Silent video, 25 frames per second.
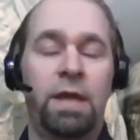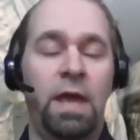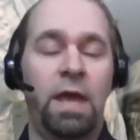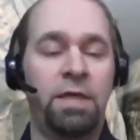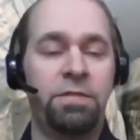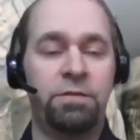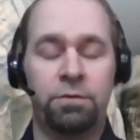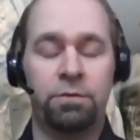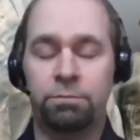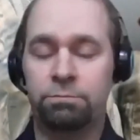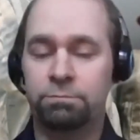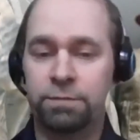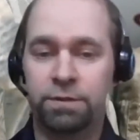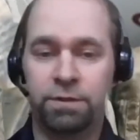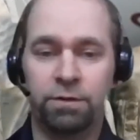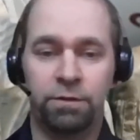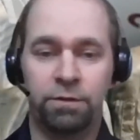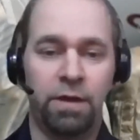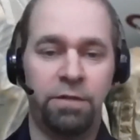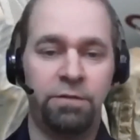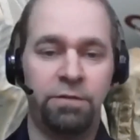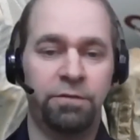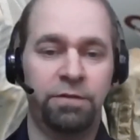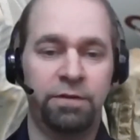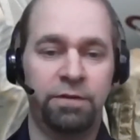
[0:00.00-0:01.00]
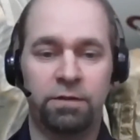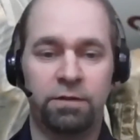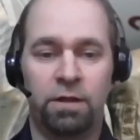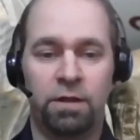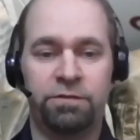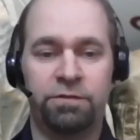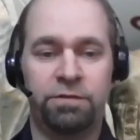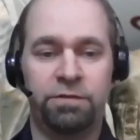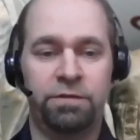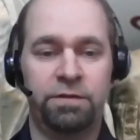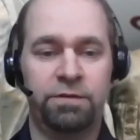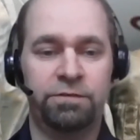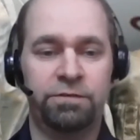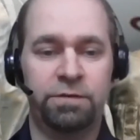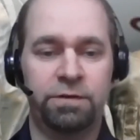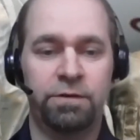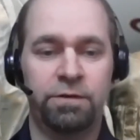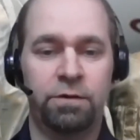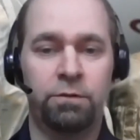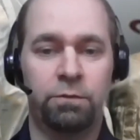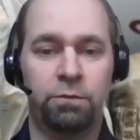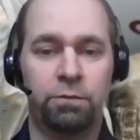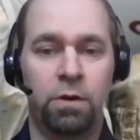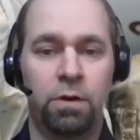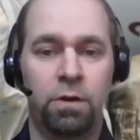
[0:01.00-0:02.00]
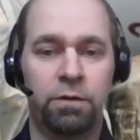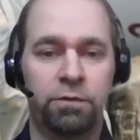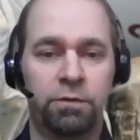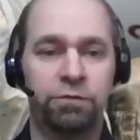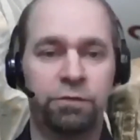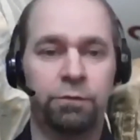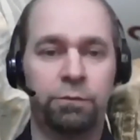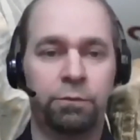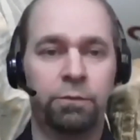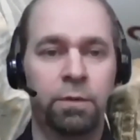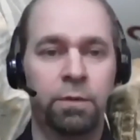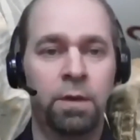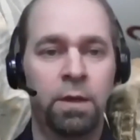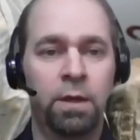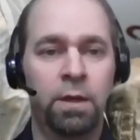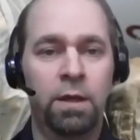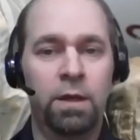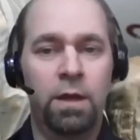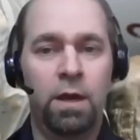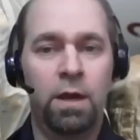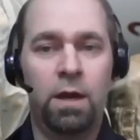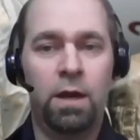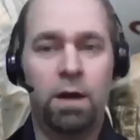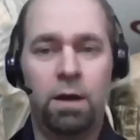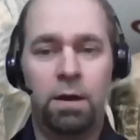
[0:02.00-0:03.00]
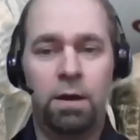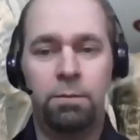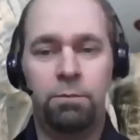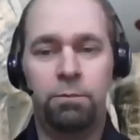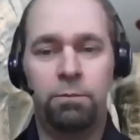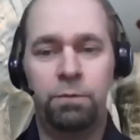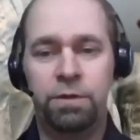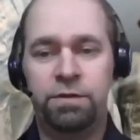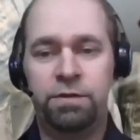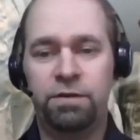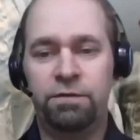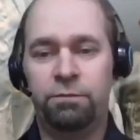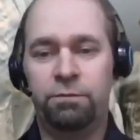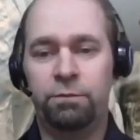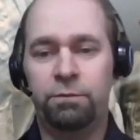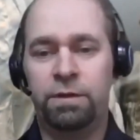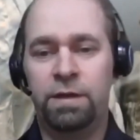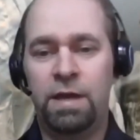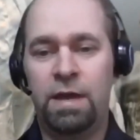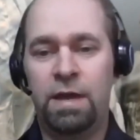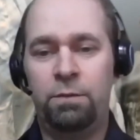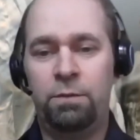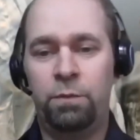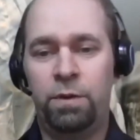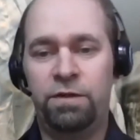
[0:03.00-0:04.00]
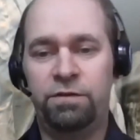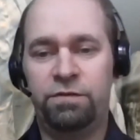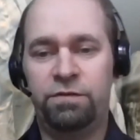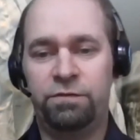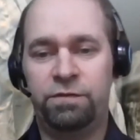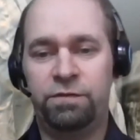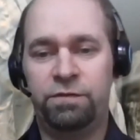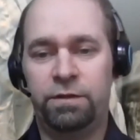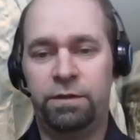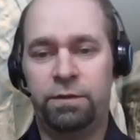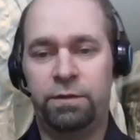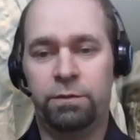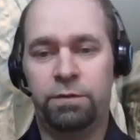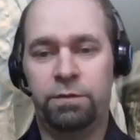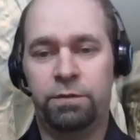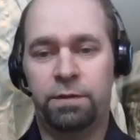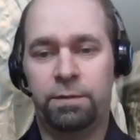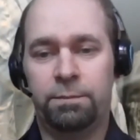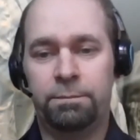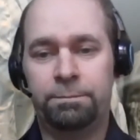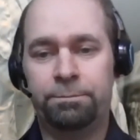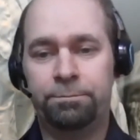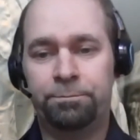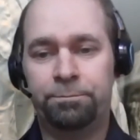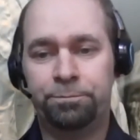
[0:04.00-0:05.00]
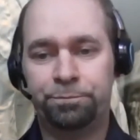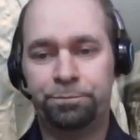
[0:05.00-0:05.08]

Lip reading: things, lots of things can go wrong. So we had ways of dealing with them.